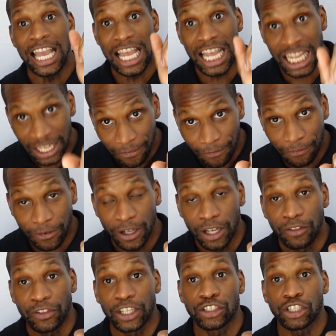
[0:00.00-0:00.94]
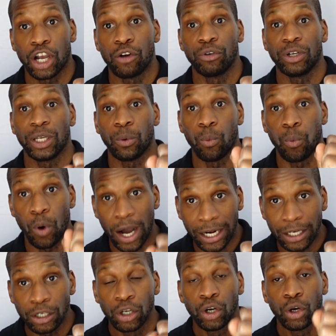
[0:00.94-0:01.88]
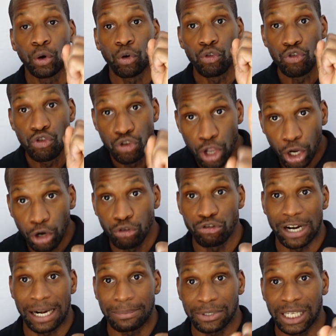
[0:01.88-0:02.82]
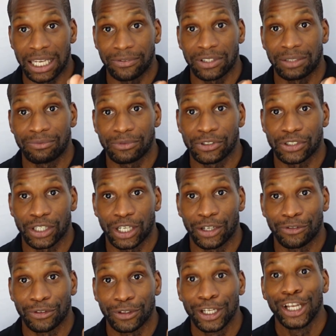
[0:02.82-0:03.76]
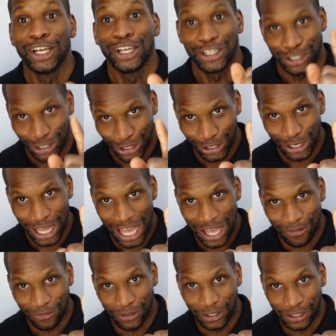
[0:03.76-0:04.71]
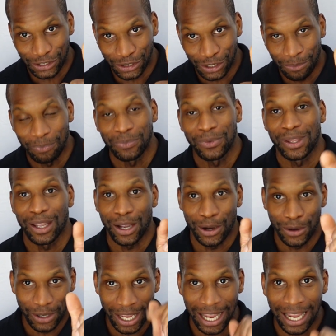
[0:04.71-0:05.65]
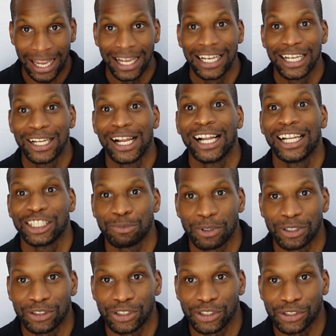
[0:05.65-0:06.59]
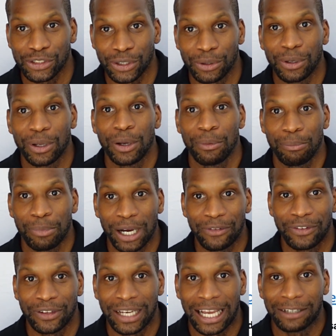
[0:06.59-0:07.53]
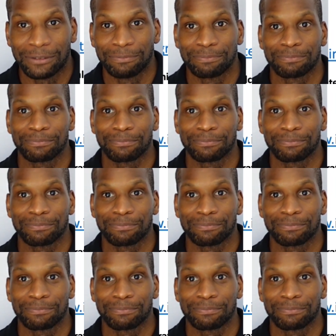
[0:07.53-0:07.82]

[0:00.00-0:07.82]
if there's only 1 or no reps left in reserve. You heard it here first. Okay, speak to you soon. Bye for now.